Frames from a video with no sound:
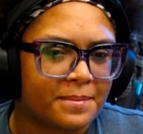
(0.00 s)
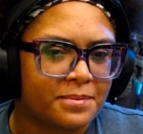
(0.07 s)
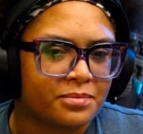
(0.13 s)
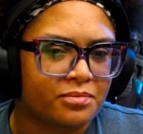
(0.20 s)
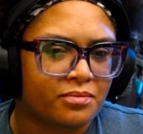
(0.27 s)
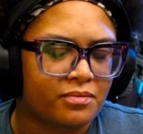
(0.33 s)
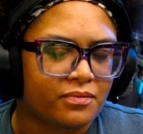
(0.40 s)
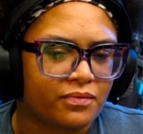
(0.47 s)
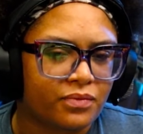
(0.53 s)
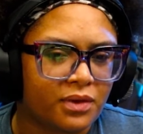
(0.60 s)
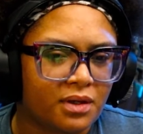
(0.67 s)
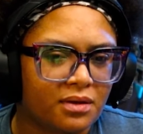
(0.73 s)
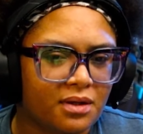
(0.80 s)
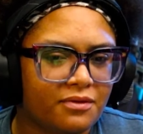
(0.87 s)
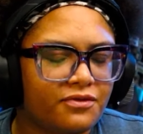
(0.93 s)

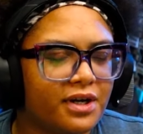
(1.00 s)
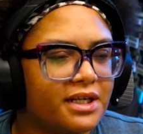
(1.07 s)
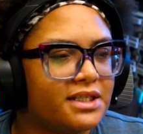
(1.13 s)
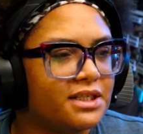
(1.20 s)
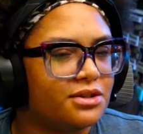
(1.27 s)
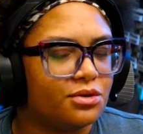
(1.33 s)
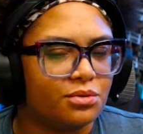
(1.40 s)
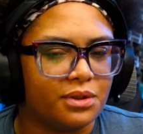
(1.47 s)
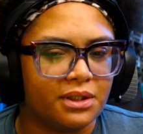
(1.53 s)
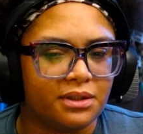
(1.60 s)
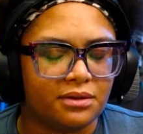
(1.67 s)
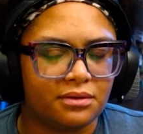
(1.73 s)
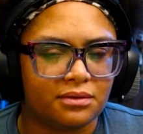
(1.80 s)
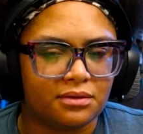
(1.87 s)
What the fuck is he doing?